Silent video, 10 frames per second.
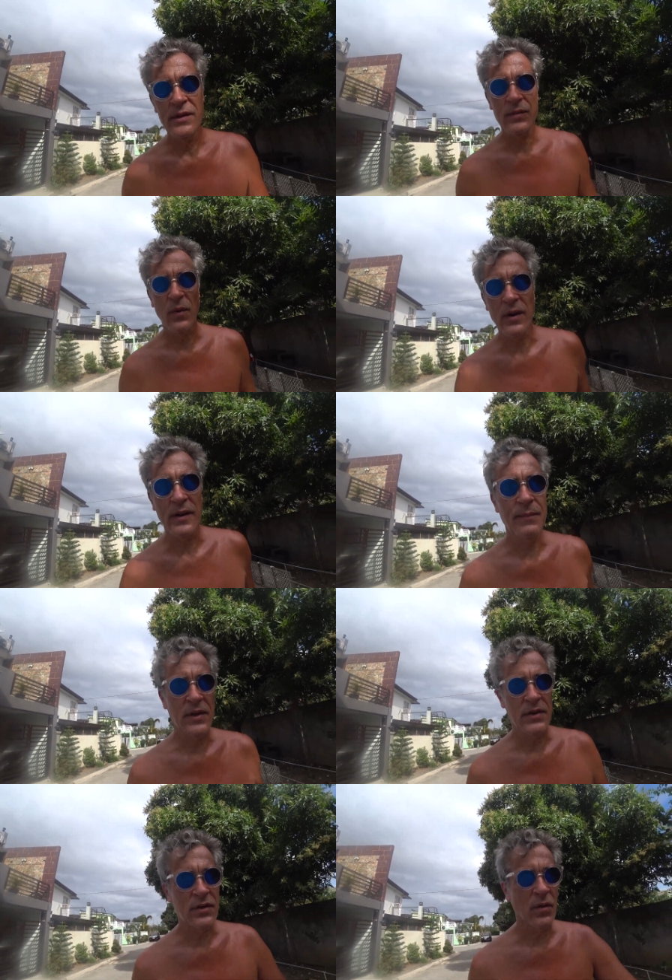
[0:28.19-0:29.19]
just walking up to
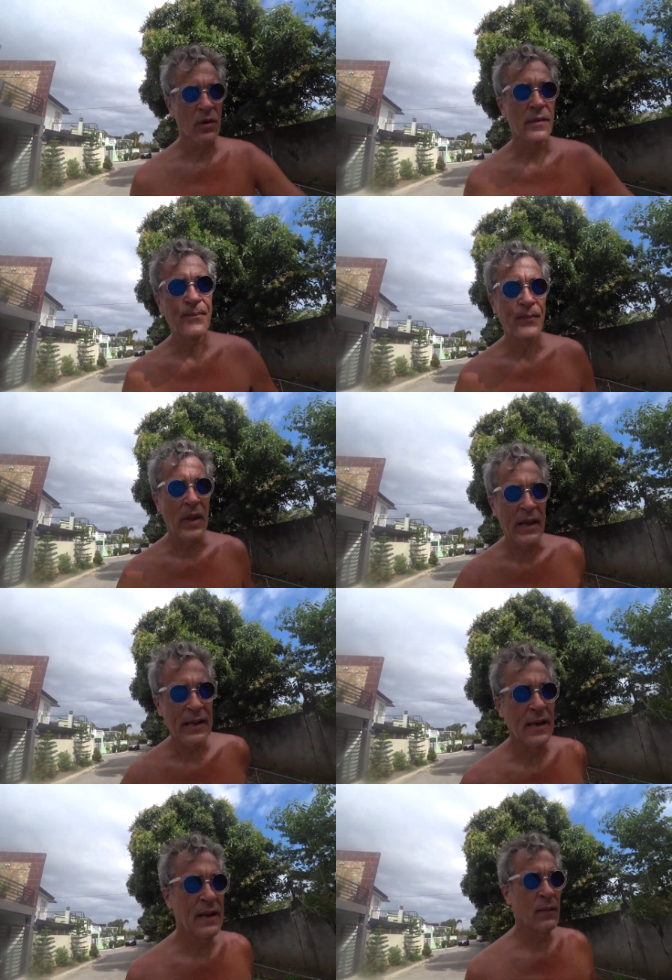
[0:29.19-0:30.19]
the store,
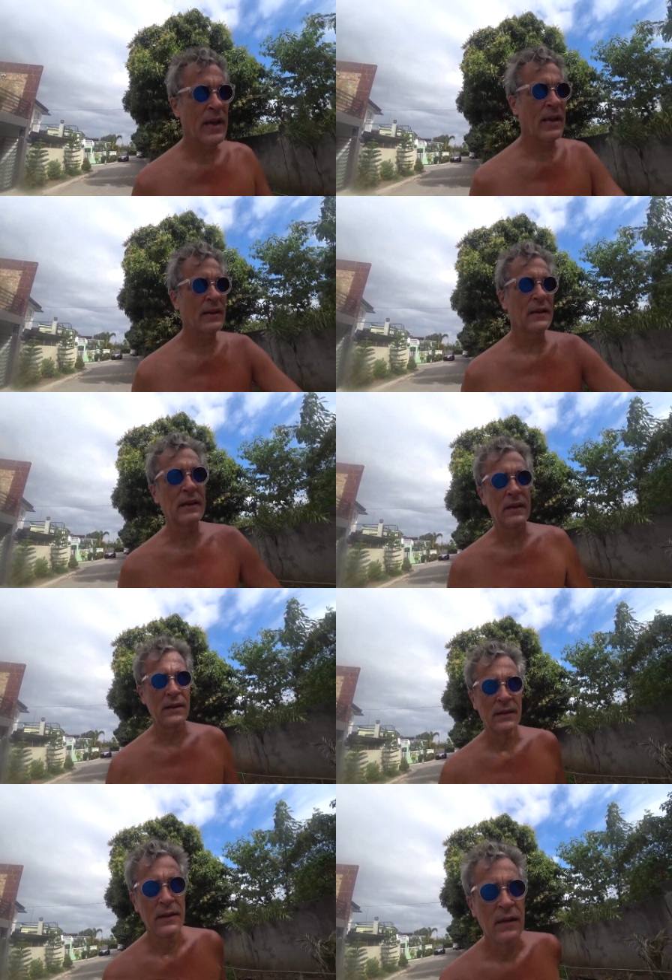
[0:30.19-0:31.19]
and uh, we had a little
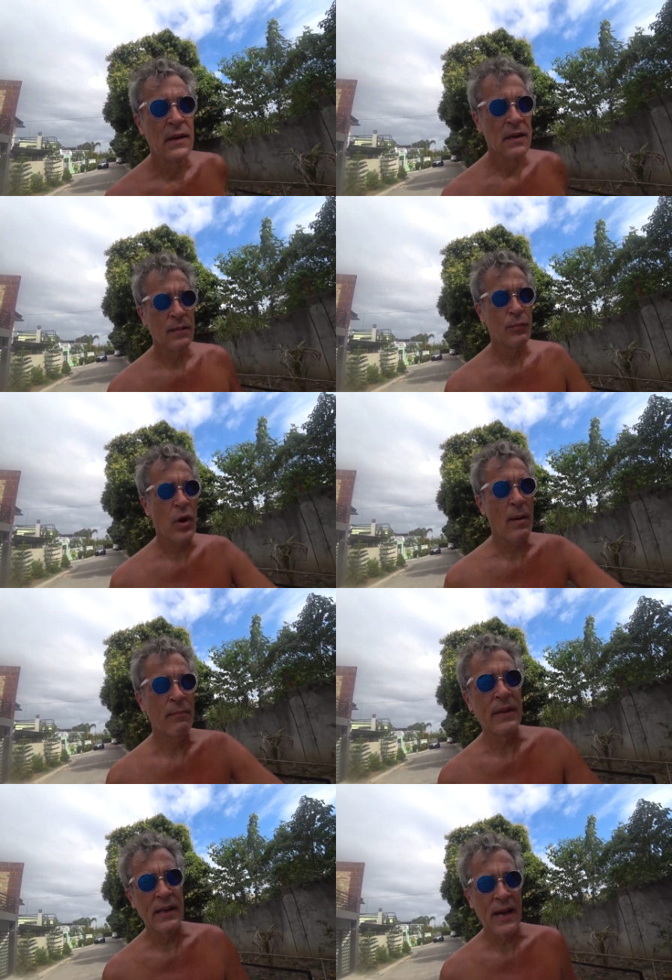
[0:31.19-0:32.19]

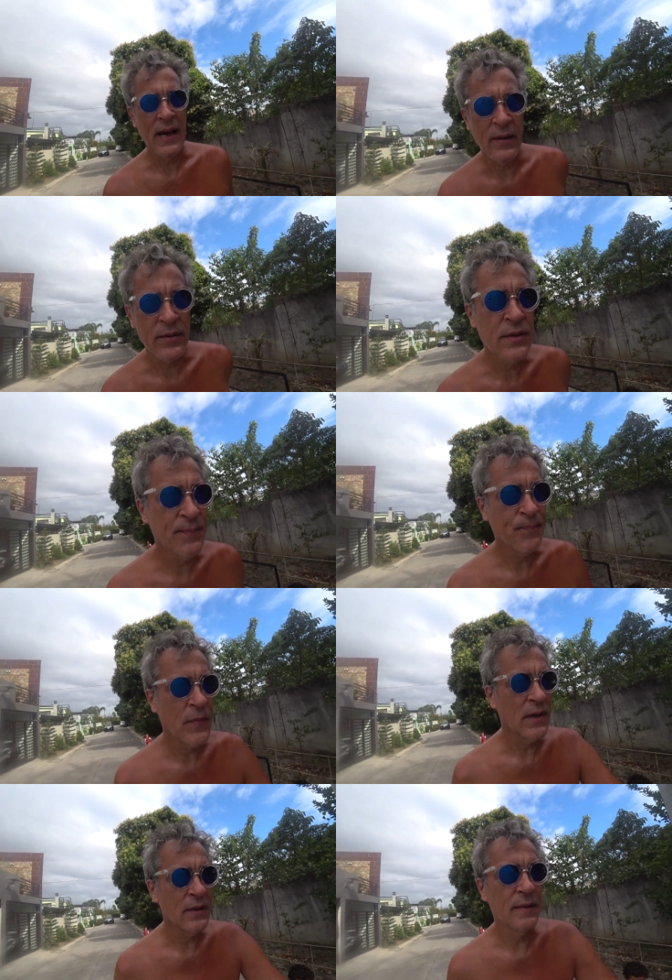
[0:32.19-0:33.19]
problem in the house.
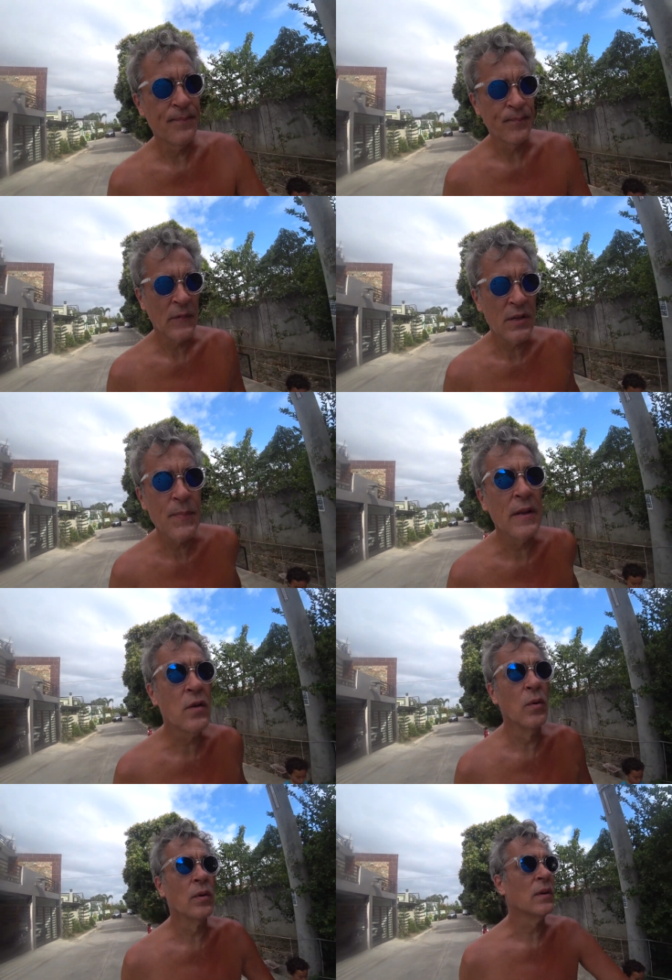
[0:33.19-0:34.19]
it's been
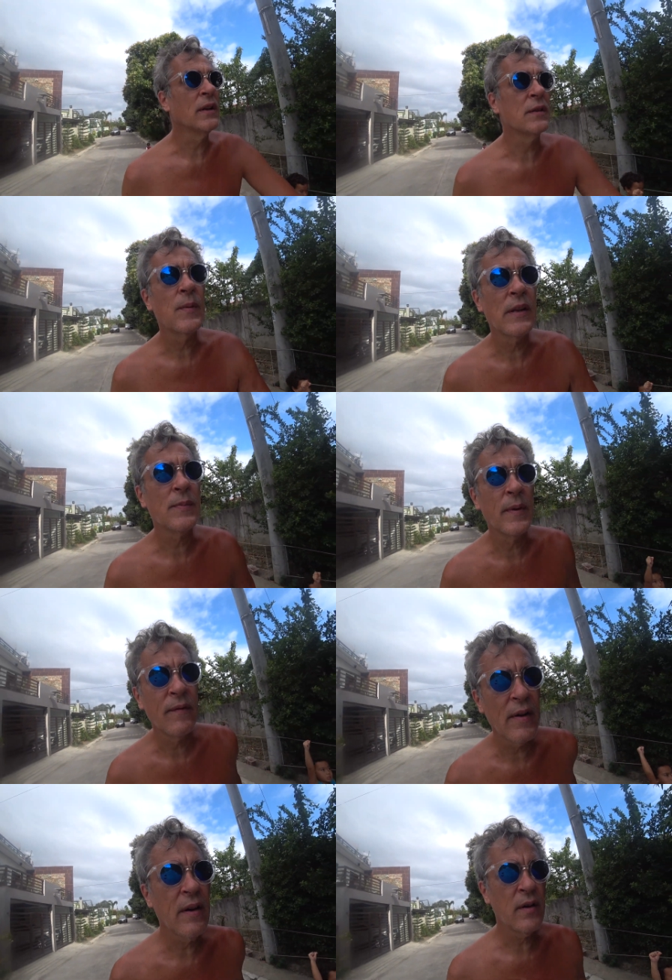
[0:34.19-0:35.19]
cool. It's, it's been
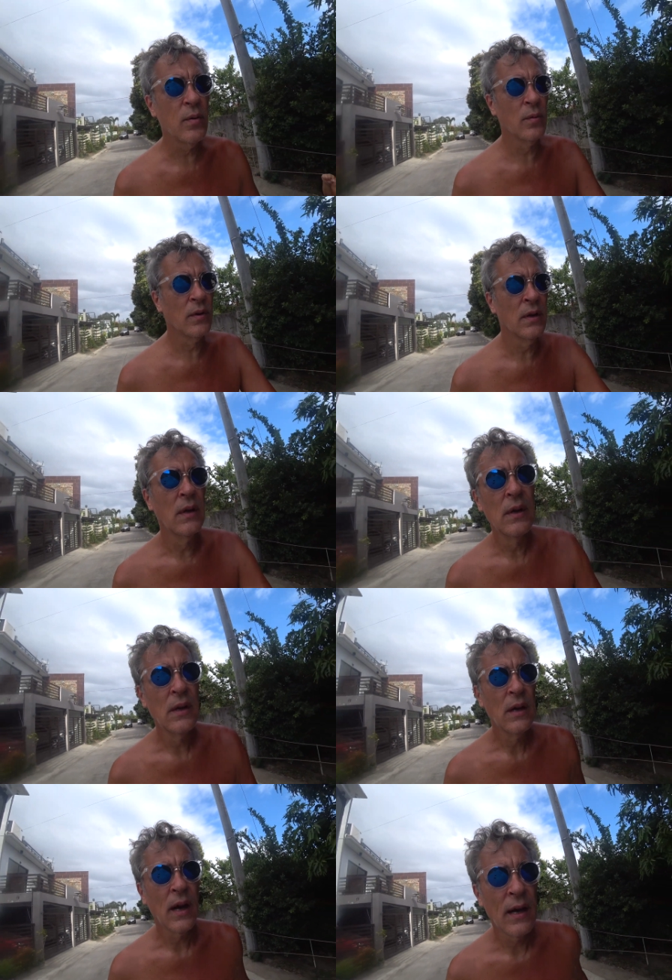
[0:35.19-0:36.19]
very cool
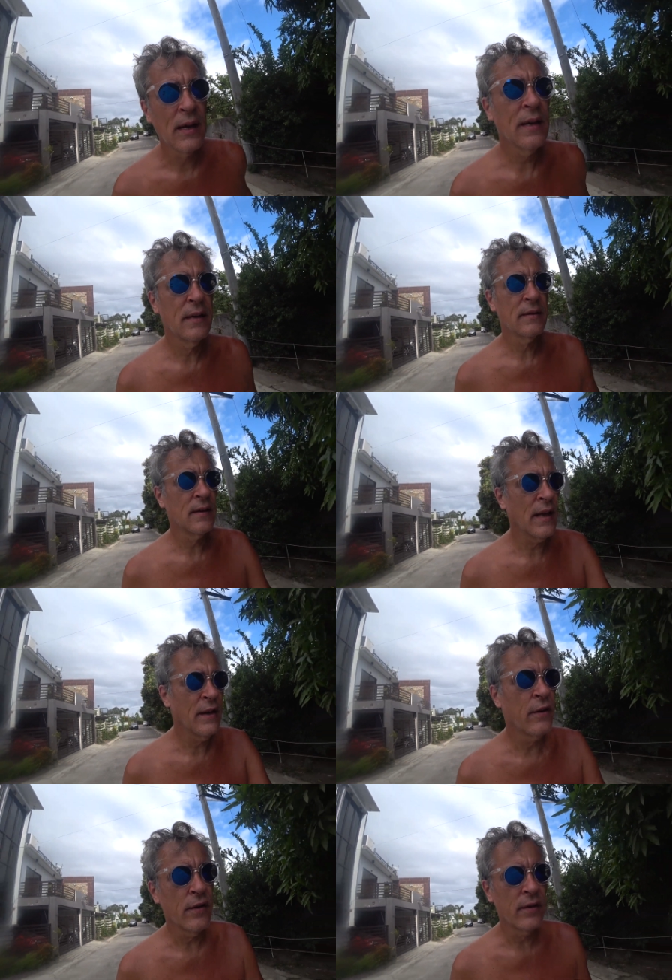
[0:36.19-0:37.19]
uh,
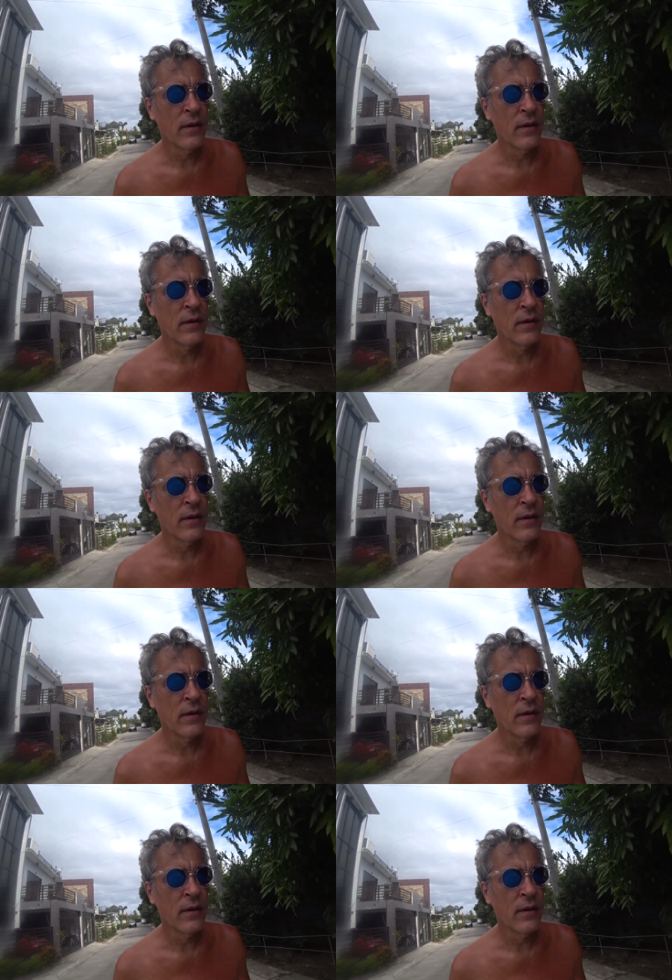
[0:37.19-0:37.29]
here.